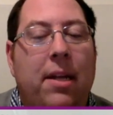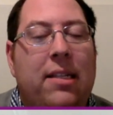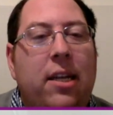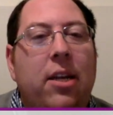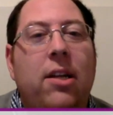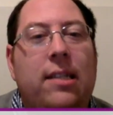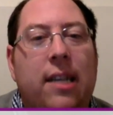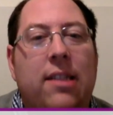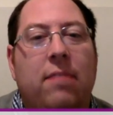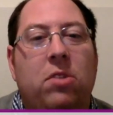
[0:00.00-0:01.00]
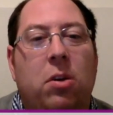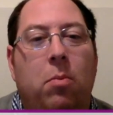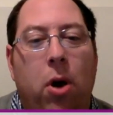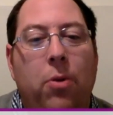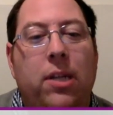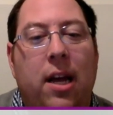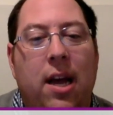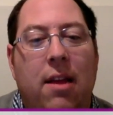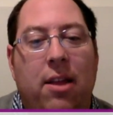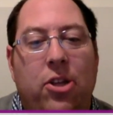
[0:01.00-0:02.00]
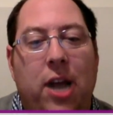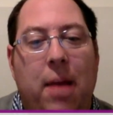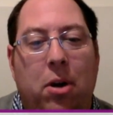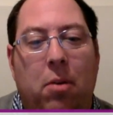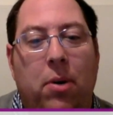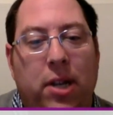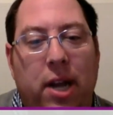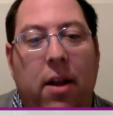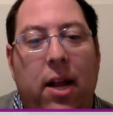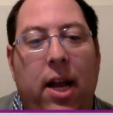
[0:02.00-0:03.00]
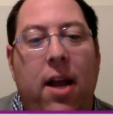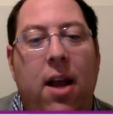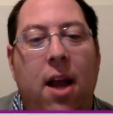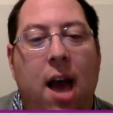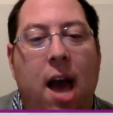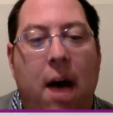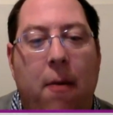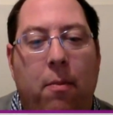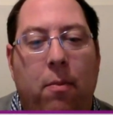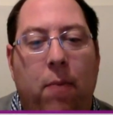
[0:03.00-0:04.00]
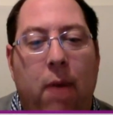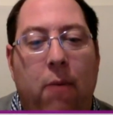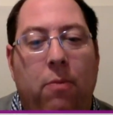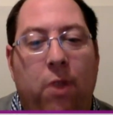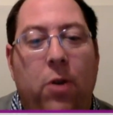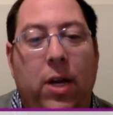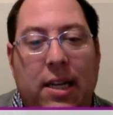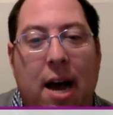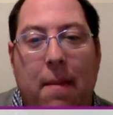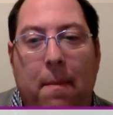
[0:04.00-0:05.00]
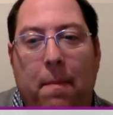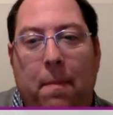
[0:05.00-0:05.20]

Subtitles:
instill a sense of sub rosa in the chapter, particularly around voting time?